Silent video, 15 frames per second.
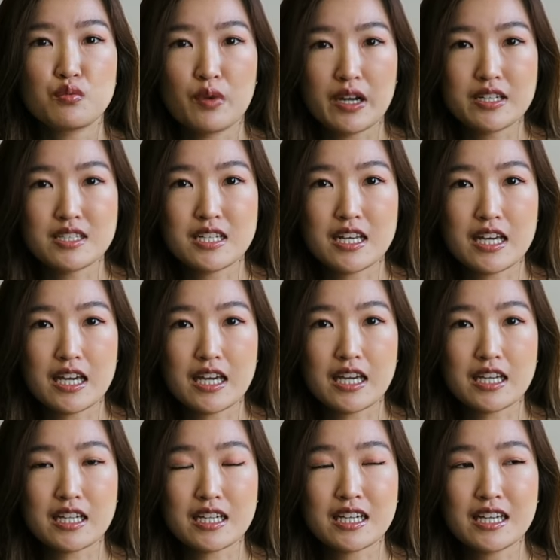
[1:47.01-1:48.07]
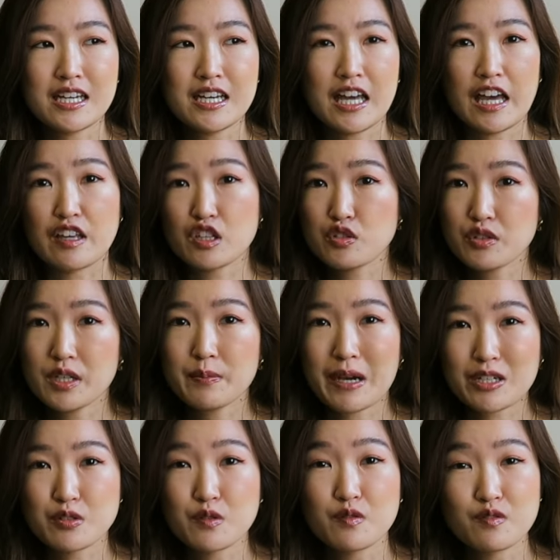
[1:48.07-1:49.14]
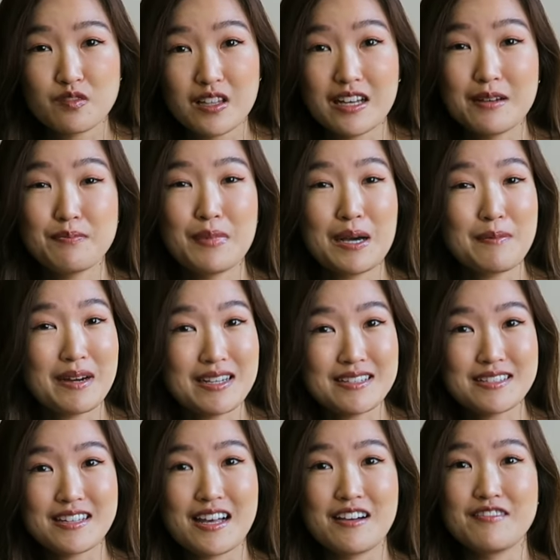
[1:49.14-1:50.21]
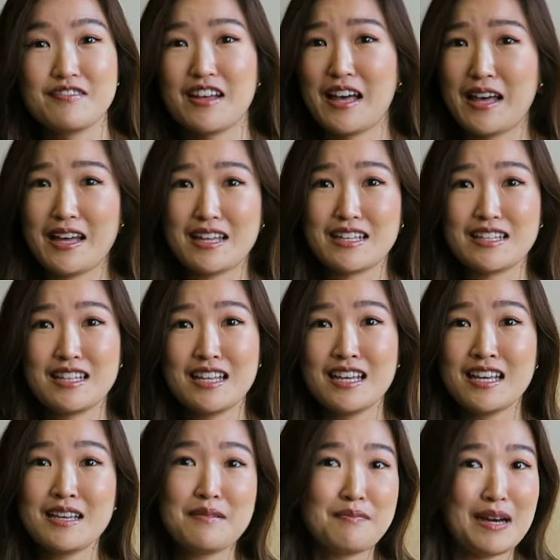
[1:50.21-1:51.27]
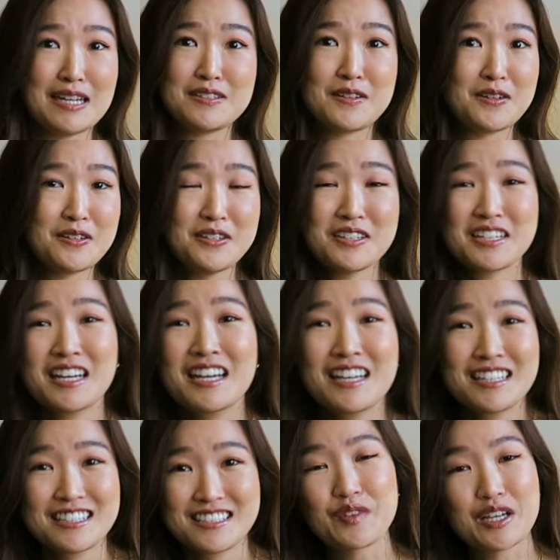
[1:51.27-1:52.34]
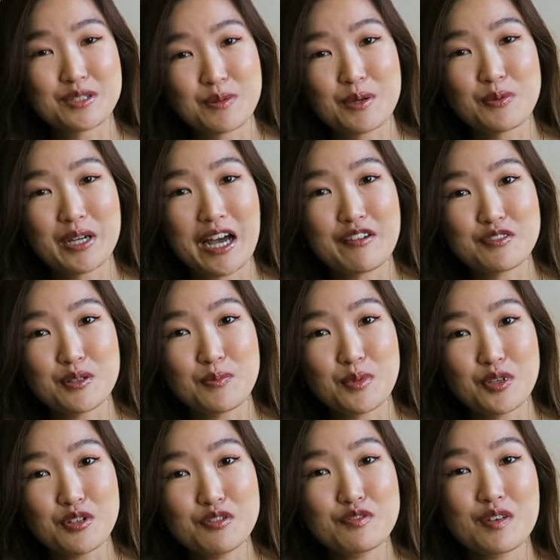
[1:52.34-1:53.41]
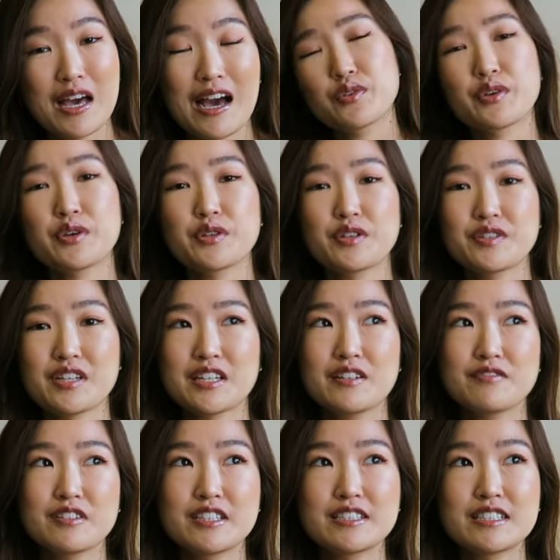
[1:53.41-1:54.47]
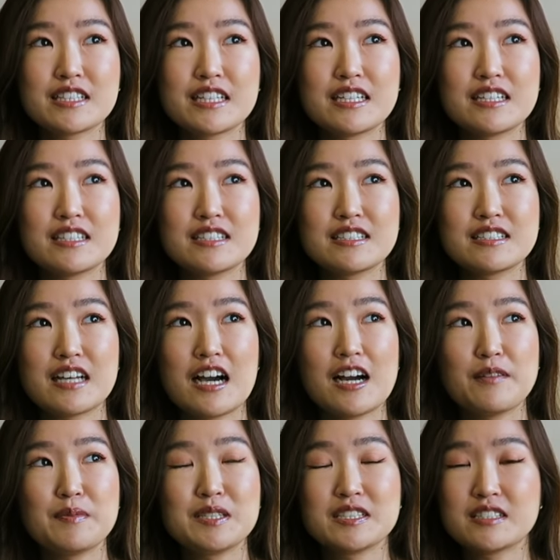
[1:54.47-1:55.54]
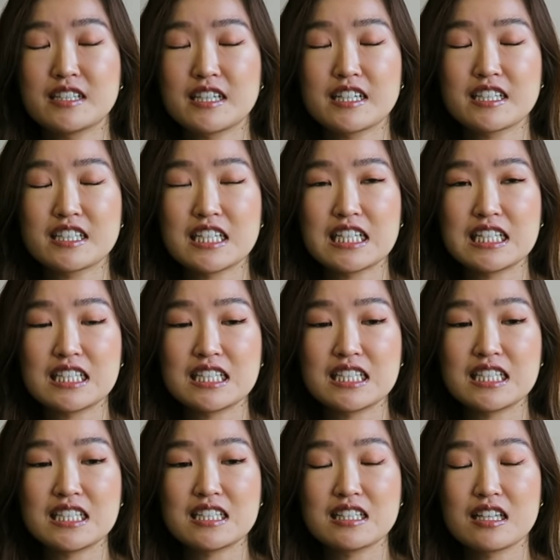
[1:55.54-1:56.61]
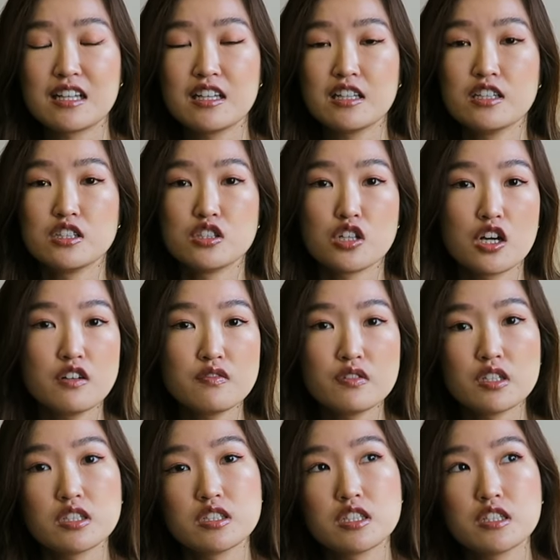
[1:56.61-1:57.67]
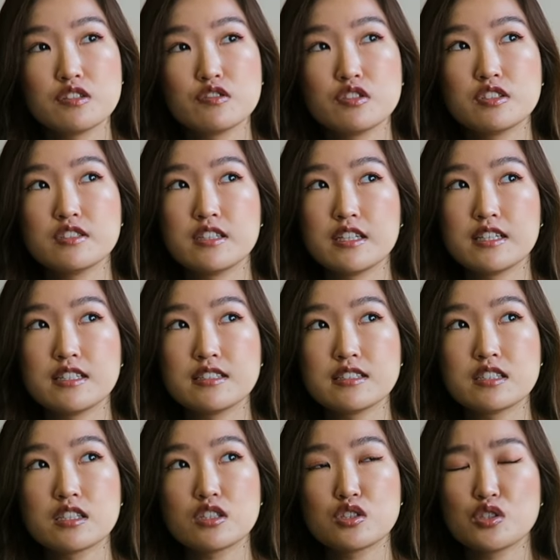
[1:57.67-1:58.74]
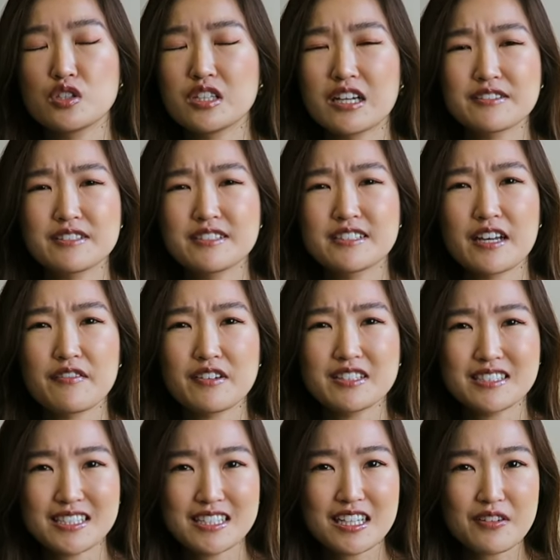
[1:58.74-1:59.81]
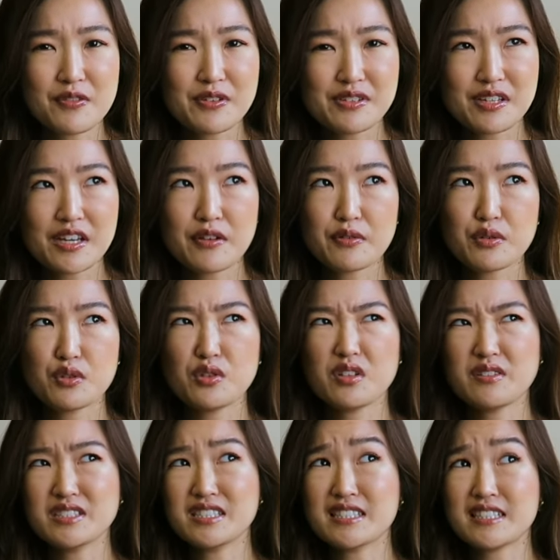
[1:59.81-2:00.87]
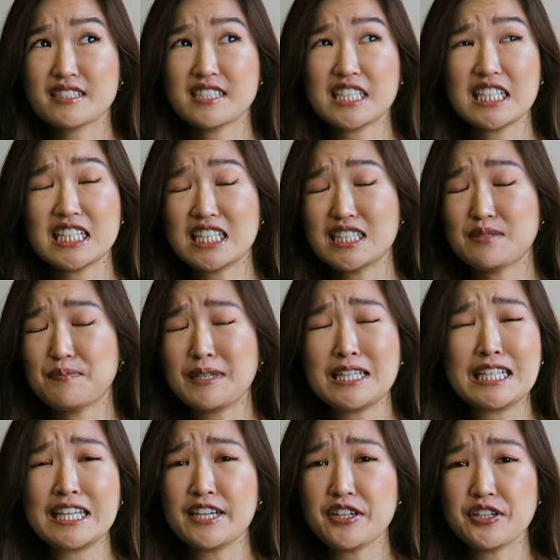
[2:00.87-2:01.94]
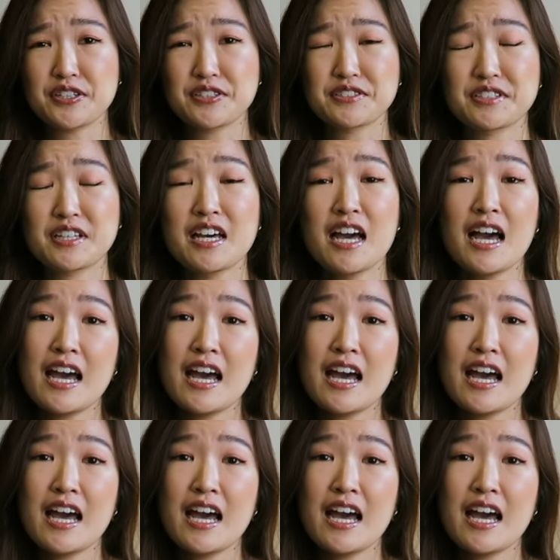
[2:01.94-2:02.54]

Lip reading: renting a 3-bedroom flat by myself and my dog. That's why we have to move. So the second reason is I've been staying in North London since 2017, I would say, or 2016. It's been years,